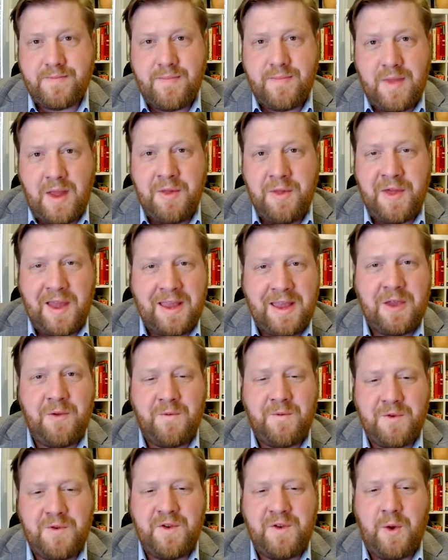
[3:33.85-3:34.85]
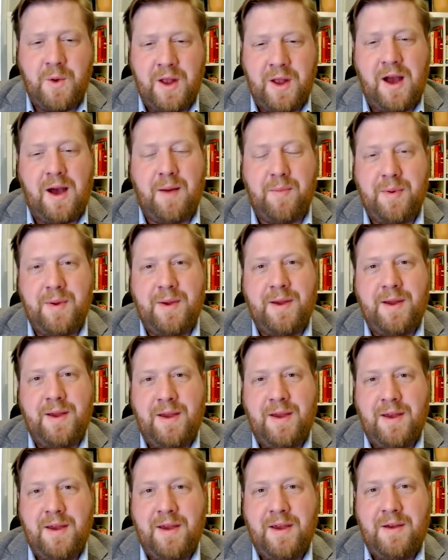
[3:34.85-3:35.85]
thank you for showing up,
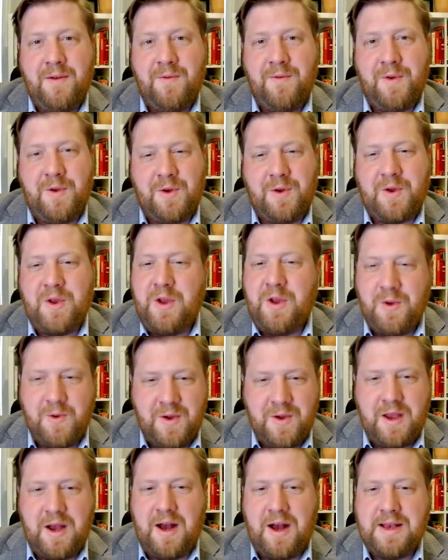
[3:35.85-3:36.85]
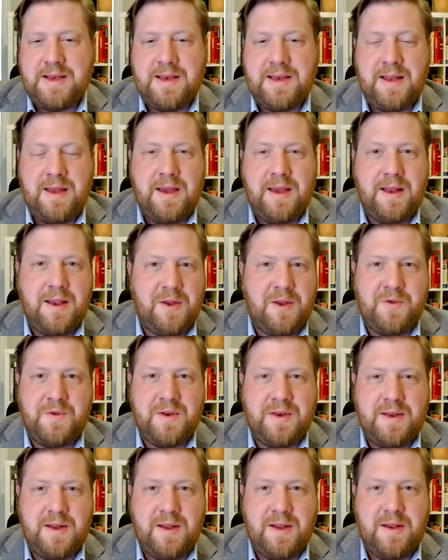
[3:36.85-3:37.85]
for your curiosity and
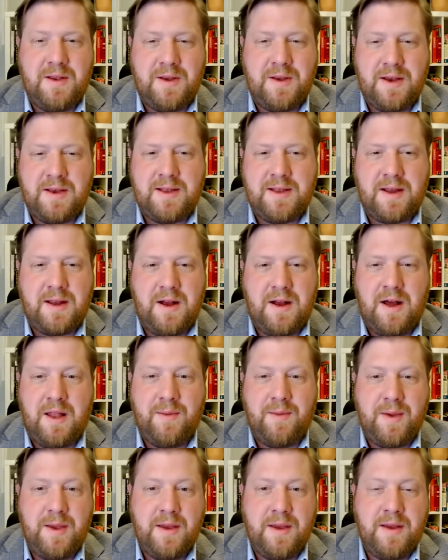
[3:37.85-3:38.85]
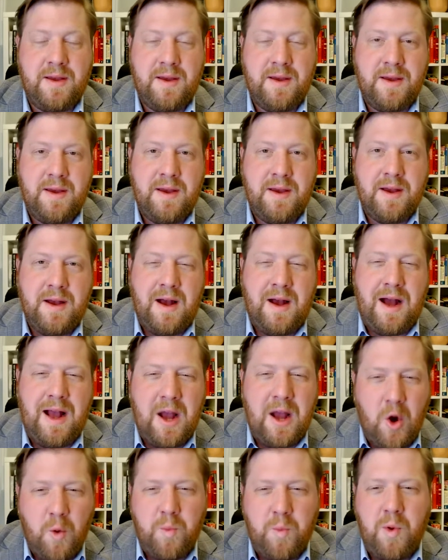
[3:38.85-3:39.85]
interest in a just economy. I
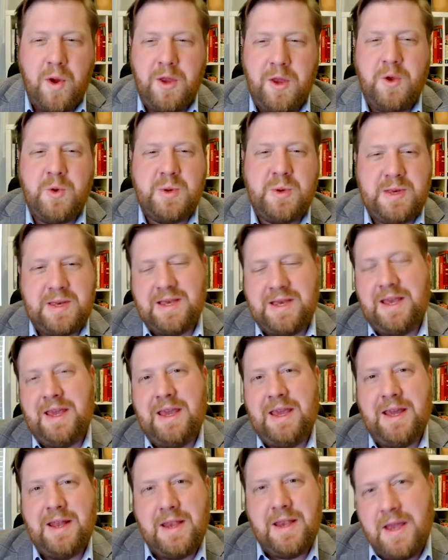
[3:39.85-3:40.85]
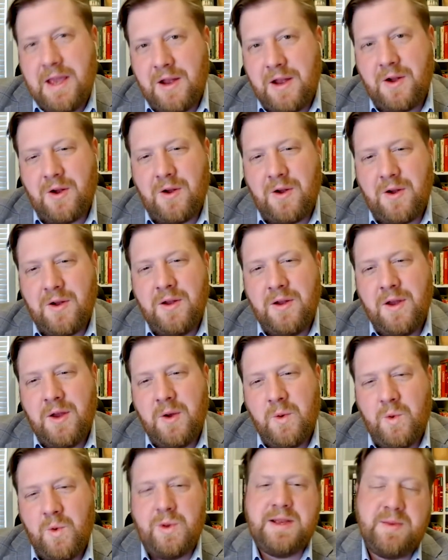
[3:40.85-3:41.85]
hope what you see and hear
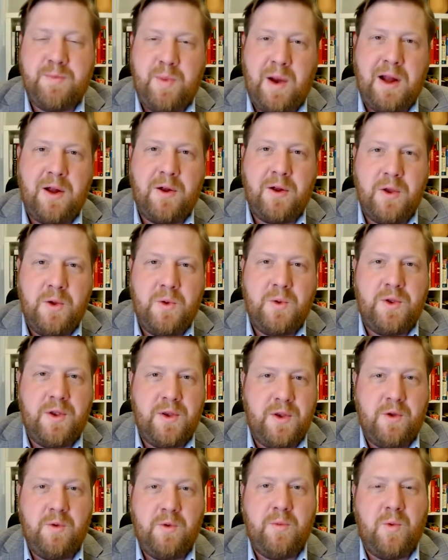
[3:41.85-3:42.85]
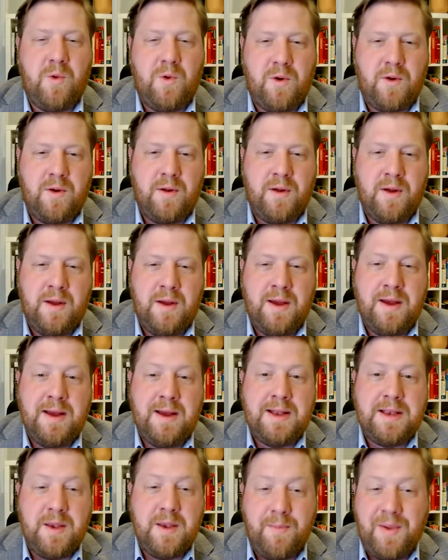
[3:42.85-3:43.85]
will inspire you to do more,
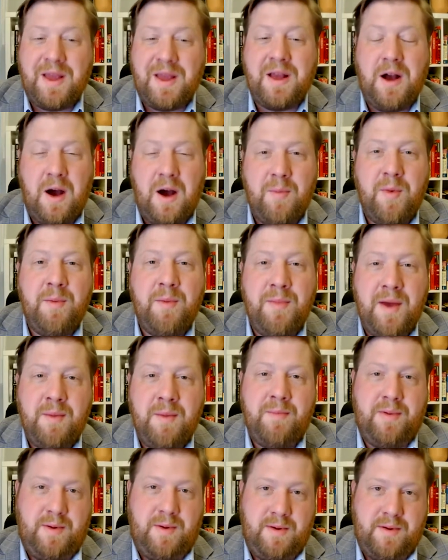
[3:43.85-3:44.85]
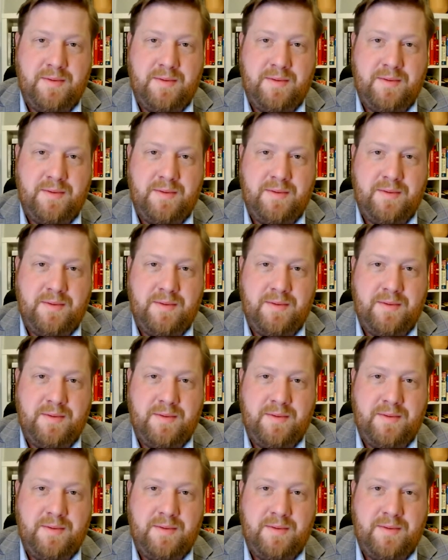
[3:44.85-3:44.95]
to become a member,